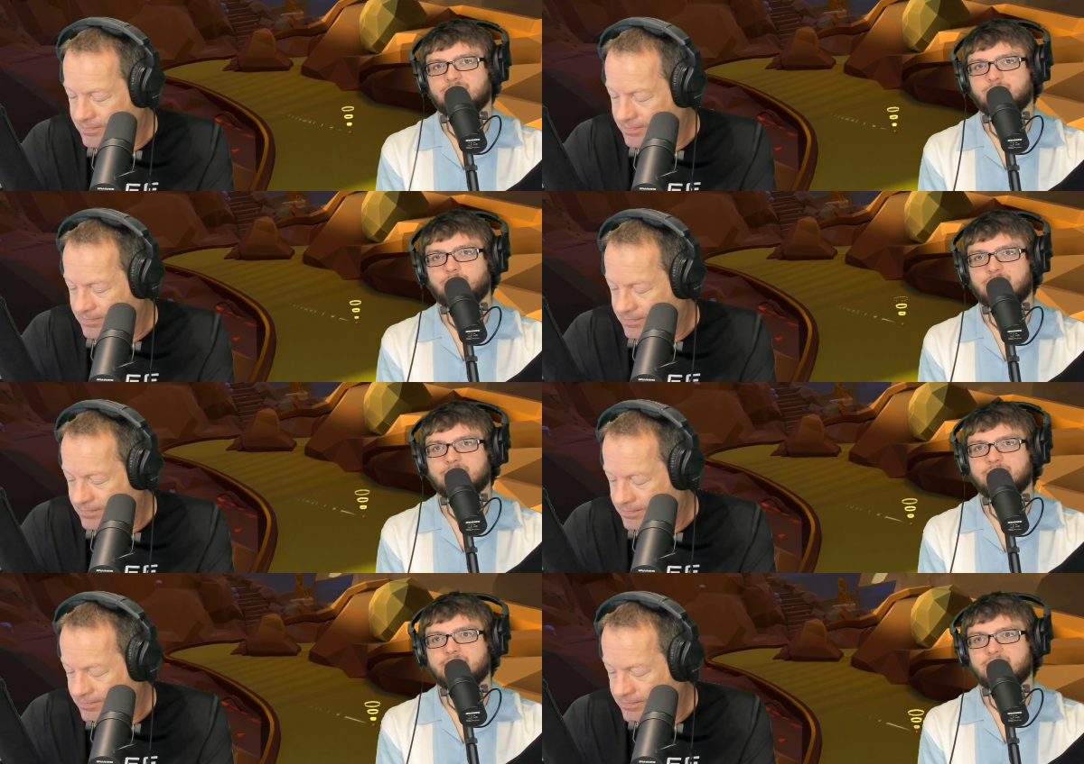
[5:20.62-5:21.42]
Speaker 1: what
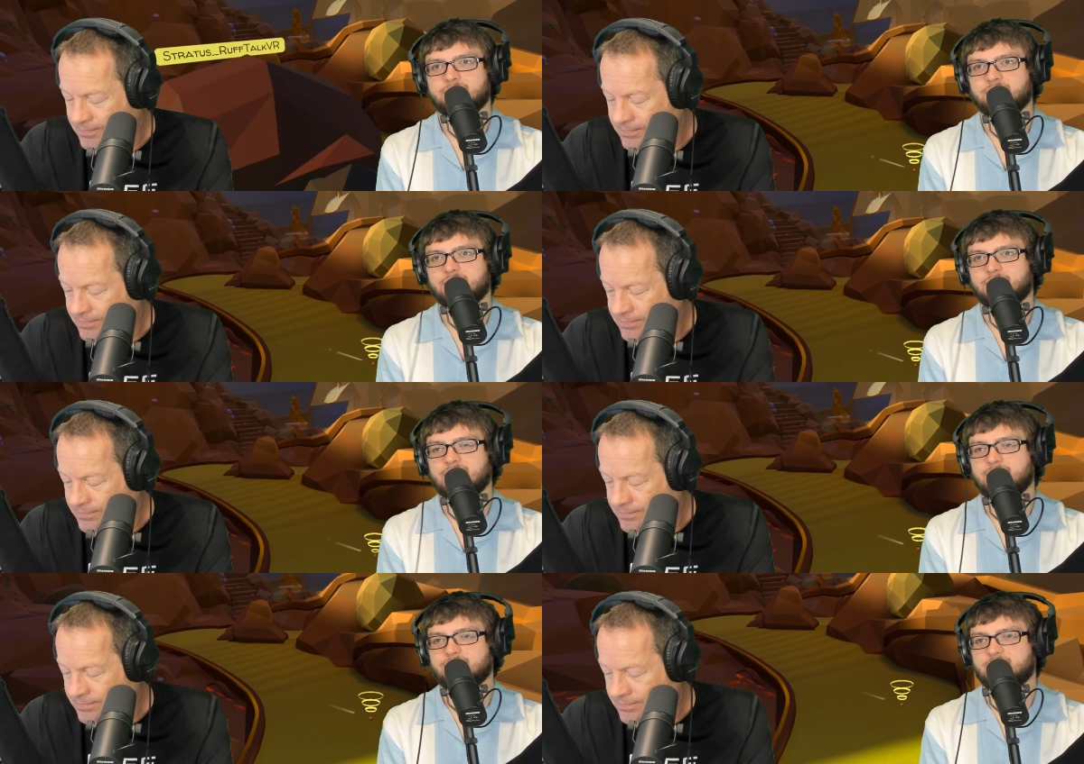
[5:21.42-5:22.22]
I mean by they really
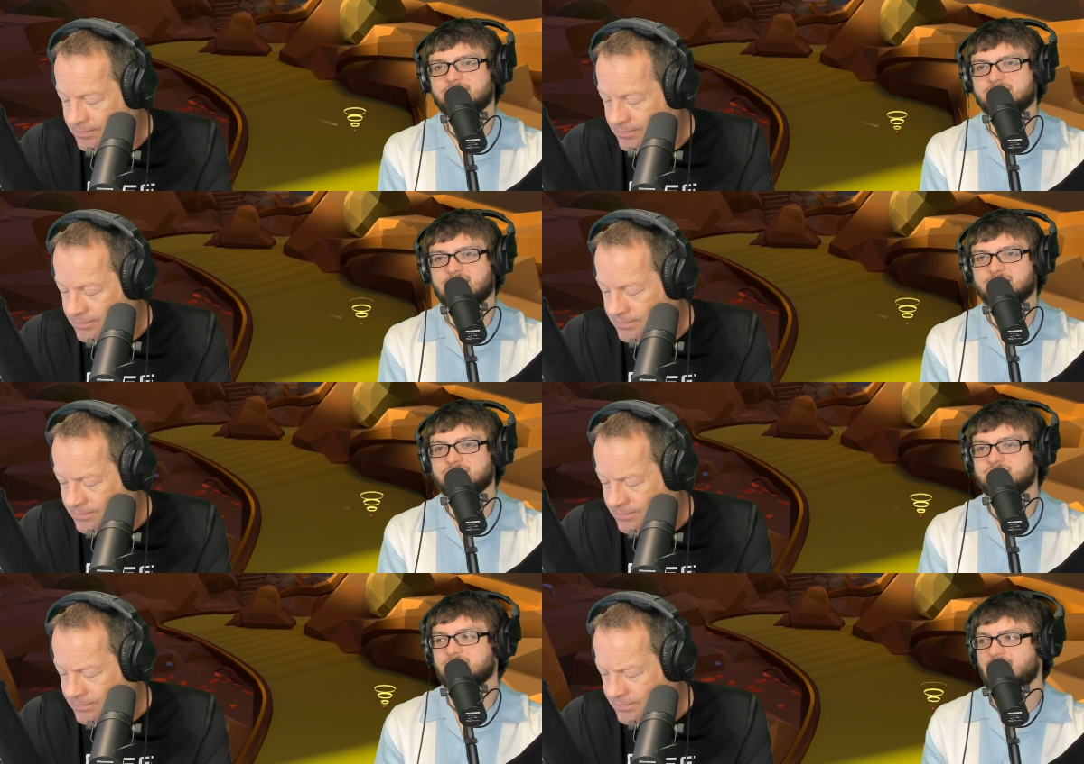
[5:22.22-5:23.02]
play with curves and
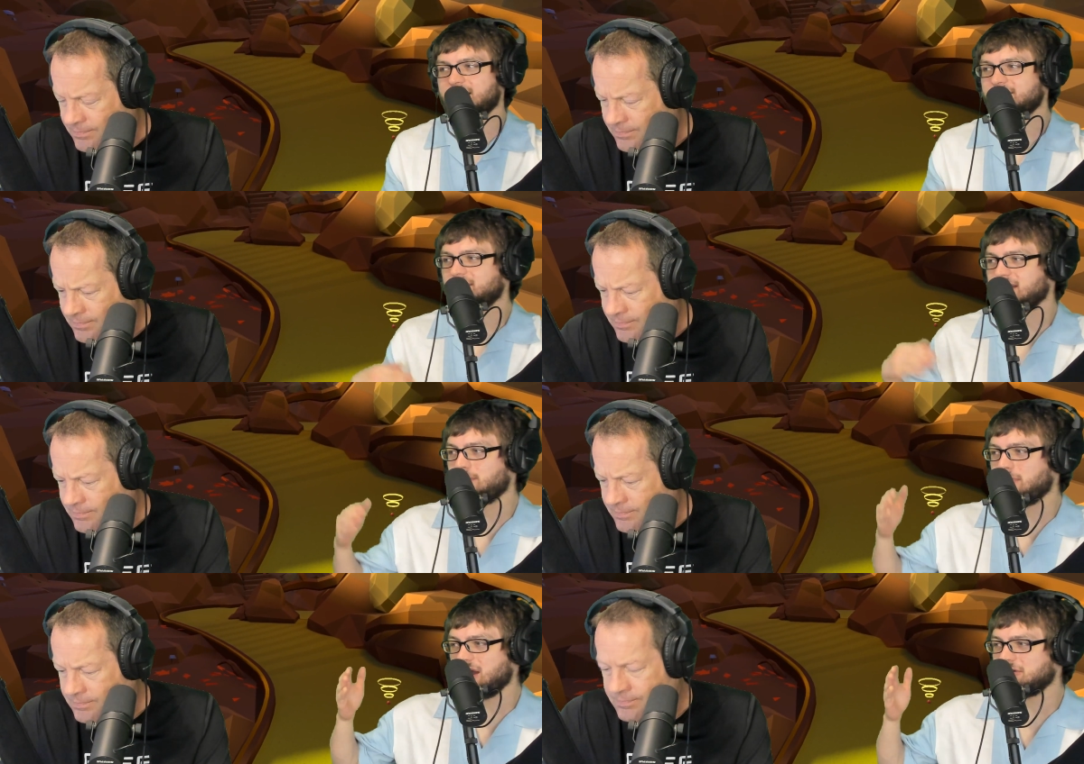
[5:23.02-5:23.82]
angles, there's a lot of
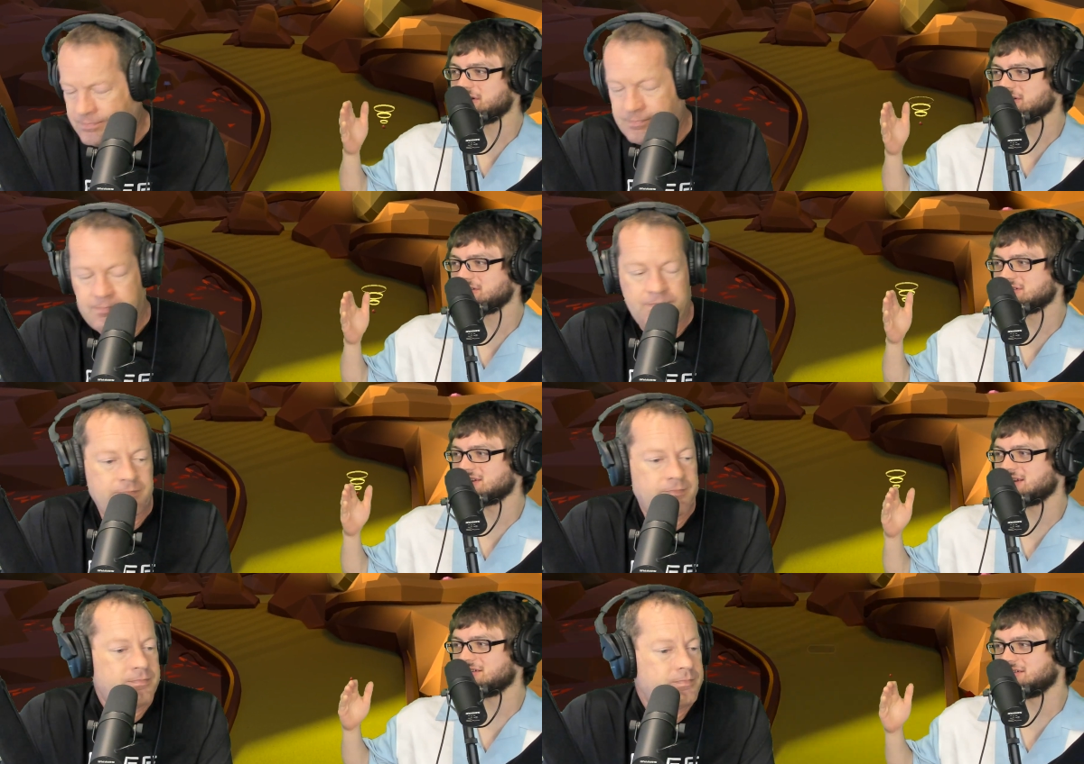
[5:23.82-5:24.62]
like
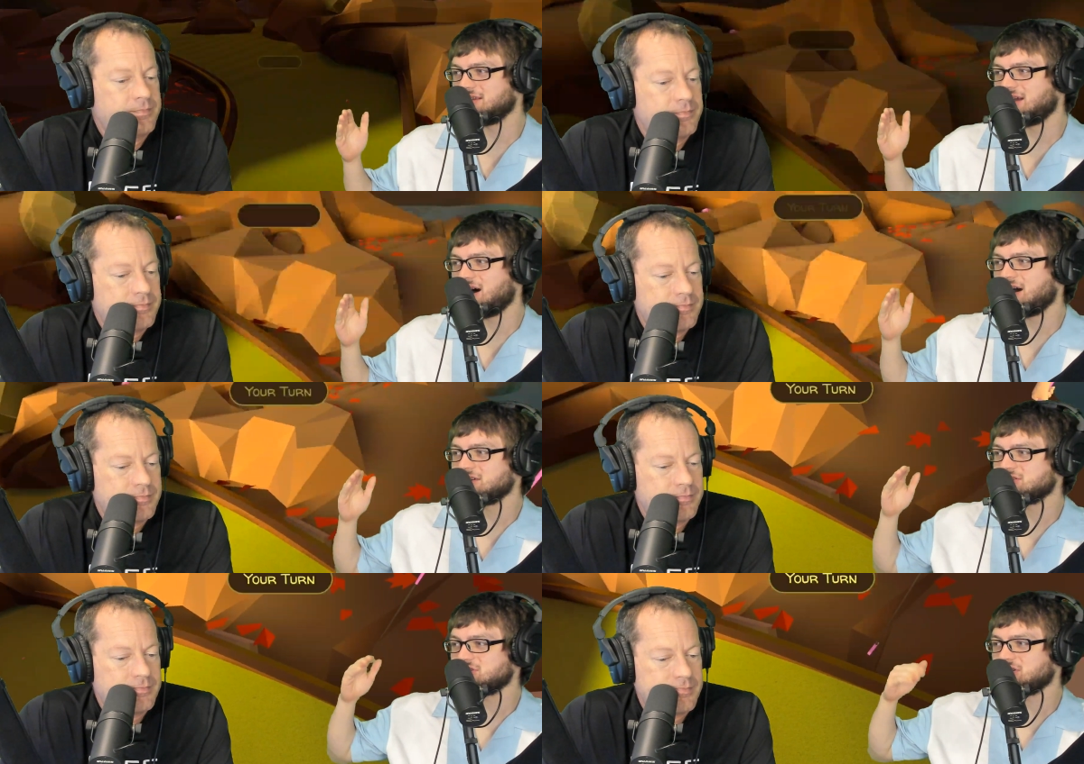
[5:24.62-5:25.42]
barriers and a
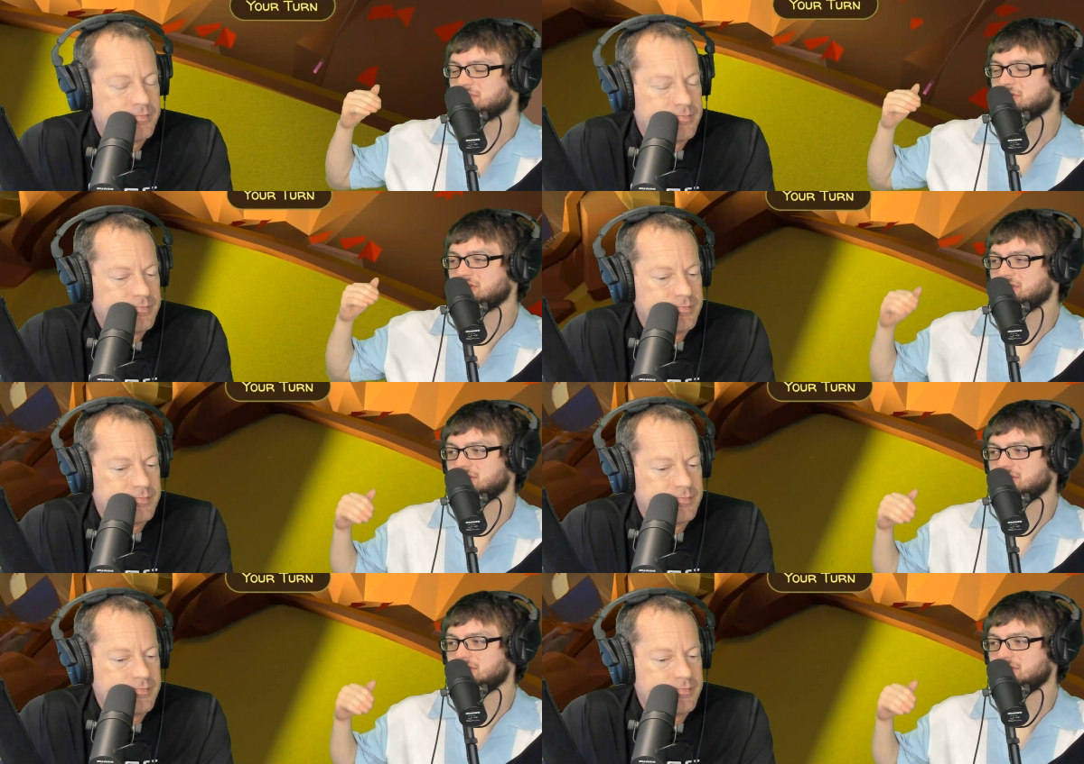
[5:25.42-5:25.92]
lot of sharp